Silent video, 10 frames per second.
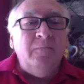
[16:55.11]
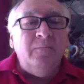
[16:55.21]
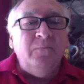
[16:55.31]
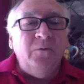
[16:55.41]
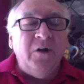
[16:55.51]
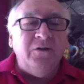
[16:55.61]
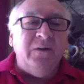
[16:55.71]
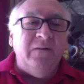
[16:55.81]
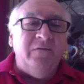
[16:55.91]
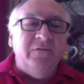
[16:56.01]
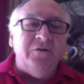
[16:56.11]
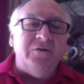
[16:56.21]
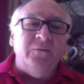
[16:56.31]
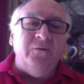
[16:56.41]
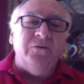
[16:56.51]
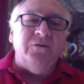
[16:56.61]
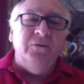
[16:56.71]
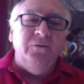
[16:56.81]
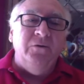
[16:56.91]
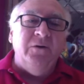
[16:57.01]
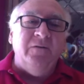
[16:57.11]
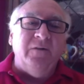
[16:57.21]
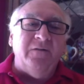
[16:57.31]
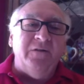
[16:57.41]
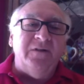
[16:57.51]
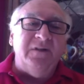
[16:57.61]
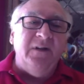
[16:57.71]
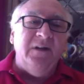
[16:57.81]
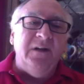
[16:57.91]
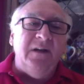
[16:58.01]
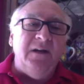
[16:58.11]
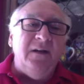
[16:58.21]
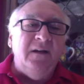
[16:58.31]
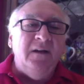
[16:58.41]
We also have a virtual tour of our facility.